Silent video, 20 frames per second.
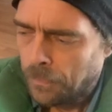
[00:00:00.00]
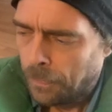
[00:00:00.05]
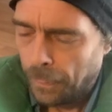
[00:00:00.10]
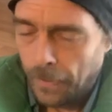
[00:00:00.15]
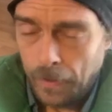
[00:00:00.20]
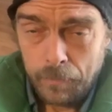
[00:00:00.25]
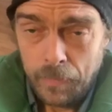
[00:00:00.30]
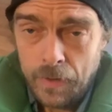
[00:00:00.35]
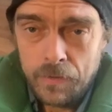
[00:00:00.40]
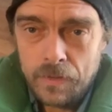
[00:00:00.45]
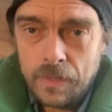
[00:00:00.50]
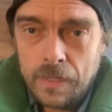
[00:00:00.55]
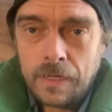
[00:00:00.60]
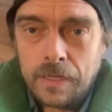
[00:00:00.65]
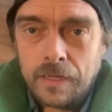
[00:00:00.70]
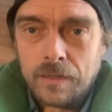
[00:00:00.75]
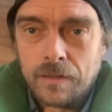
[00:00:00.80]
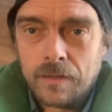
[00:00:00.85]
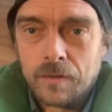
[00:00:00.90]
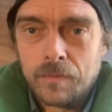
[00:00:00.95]
Maybe they
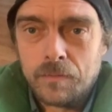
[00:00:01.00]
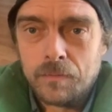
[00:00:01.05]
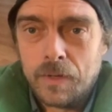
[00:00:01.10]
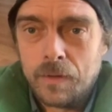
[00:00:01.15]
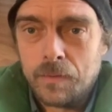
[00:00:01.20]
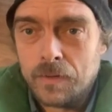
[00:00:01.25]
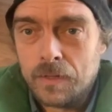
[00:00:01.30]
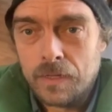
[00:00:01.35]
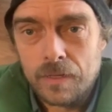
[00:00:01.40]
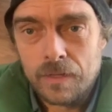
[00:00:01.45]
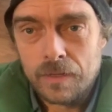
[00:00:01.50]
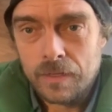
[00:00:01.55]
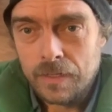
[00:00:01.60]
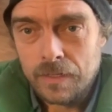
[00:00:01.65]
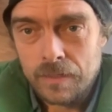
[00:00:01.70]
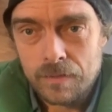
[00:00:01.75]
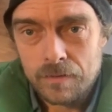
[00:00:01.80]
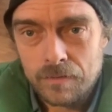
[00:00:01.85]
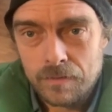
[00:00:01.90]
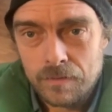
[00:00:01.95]
get lumped, maybe the Elite
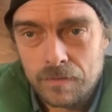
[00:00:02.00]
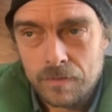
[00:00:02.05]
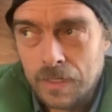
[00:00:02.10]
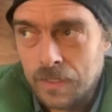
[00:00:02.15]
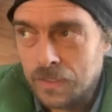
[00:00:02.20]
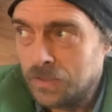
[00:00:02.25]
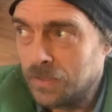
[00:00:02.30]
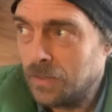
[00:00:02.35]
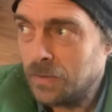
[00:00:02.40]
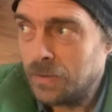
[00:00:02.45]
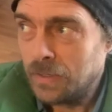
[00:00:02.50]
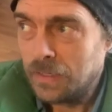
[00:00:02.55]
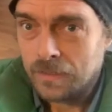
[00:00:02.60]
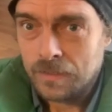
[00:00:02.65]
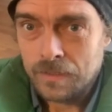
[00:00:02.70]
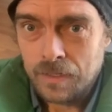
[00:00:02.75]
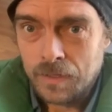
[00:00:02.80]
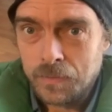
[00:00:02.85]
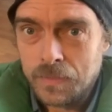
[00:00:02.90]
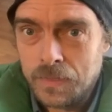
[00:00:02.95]
Destro
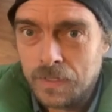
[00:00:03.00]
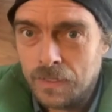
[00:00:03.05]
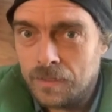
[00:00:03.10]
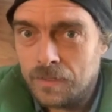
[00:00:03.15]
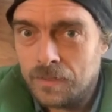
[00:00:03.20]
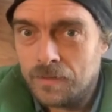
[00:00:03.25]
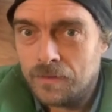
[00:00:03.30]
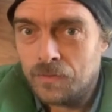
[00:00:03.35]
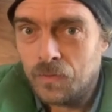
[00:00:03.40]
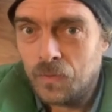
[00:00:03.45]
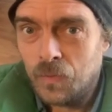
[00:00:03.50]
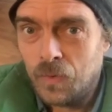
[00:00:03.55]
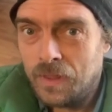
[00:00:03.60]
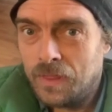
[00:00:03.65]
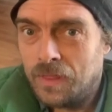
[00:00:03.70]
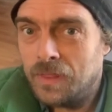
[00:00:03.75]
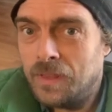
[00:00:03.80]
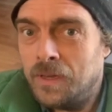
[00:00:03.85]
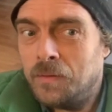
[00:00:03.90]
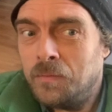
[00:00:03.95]
gets lumped in
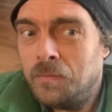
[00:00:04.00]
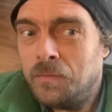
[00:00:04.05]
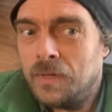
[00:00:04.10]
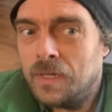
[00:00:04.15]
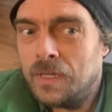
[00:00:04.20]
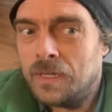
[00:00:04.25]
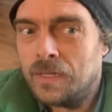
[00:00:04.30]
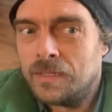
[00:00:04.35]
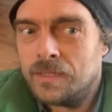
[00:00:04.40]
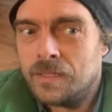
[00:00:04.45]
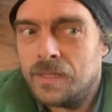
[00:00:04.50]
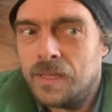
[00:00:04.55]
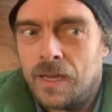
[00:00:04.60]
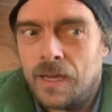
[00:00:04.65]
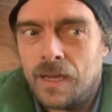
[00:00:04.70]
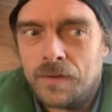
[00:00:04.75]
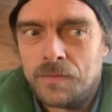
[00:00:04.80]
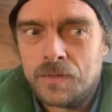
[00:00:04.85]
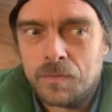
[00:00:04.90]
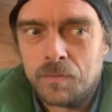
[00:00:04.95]
with them because they
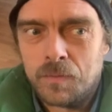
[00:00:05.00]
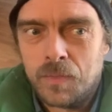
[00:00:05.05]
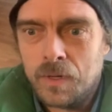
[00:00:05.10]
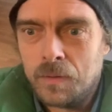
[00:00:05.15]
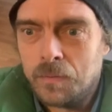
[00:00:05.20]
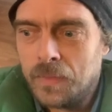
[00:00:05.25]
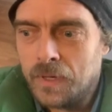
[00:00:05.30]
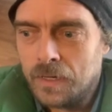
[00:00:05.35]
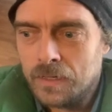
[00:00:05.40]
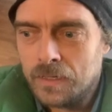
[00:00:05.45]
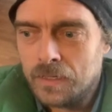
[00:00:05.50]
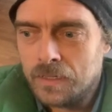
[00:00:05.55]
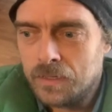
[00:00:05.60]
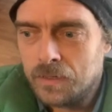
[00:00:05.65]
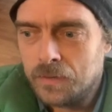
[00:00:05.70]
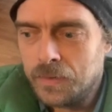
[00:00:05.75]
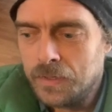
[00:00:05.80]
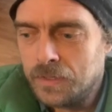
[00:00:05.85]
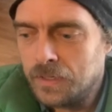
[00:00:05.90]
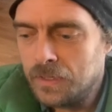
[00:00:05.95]
have some pretty big
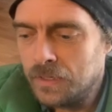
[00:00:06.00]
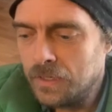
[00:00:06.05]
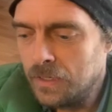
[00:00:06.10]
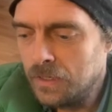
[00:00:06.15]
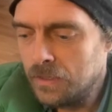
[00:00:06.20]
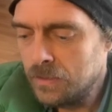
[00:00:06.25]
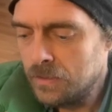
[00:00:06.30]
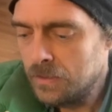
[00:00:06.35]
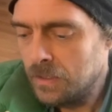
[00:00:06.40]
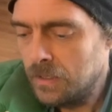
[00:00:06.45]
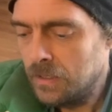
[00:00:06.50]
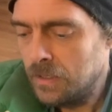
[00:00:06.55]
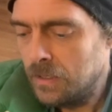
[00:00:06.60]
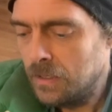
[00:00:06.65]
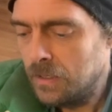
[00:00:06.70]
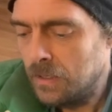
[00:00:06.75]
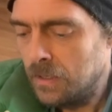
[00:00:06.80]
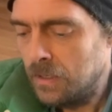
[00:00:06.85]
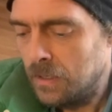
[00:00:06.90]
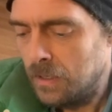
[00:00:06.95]
distribution deals.
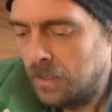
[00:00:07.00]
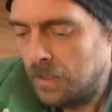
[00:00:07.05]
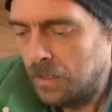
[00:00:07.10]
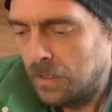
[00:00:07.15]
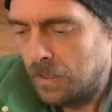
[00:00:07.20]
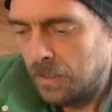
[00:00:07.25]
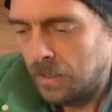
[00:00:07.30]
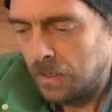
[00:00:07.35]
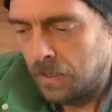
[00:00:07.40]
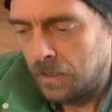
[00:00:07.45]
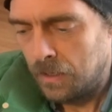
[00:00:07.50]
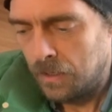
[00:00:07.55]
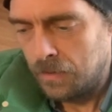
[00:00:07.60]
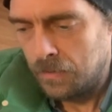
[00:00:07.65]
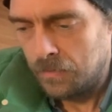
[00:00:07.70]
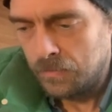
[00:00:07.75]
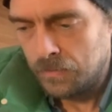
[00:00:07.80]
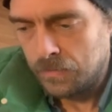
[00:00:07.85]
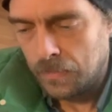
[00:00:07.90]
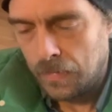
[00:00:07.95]

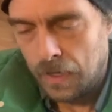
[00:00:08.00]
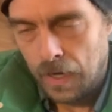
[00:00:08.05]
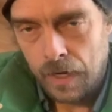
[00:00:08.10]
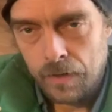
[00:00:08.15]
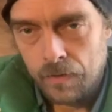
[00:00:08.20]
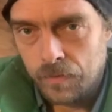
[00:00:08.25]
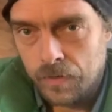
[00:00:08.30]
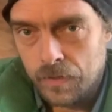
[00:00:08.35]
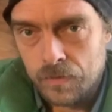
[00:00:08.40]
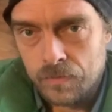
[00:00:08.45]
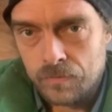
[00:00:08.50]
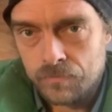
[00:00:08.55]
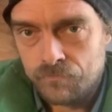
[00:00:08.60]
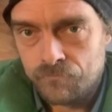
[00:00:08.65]
I don't know.